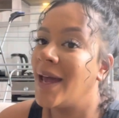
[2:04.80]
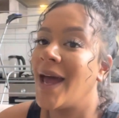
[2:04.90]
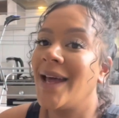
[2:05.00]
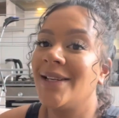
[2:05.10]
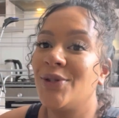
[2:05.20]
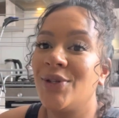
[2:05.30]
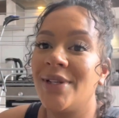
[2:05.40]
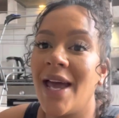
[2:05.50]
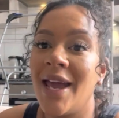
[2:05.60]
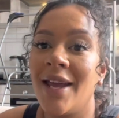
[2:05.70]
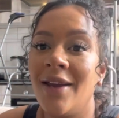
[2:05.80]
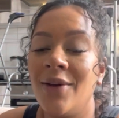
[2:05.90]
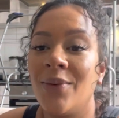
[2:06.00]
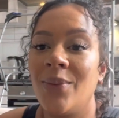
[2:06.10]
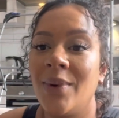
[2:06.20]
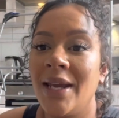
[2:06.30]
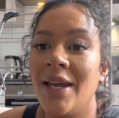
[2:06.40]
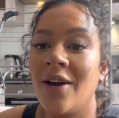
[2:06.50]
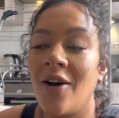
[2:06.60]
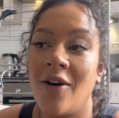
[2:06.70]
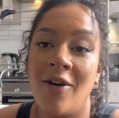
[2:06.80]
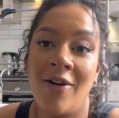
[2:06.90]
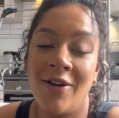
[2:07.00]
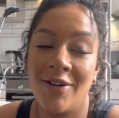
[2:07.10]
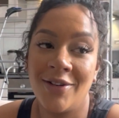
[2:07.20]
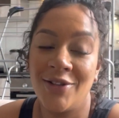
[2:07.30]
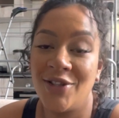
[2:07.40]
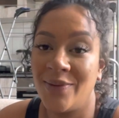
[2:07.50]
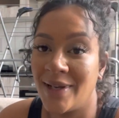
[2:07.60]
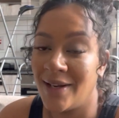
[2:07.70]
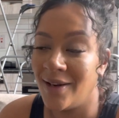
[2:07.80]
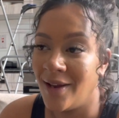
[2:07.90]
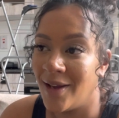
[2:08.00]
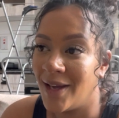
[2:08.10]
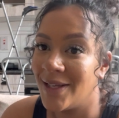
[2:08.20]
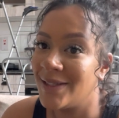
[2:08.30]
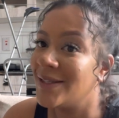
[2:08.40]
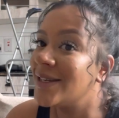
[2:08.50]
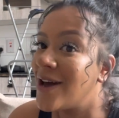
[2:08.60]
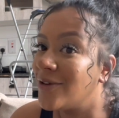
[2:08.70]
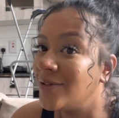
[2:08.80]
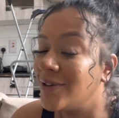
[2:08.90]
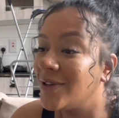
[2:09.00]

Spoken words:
And today we are doing a sit down.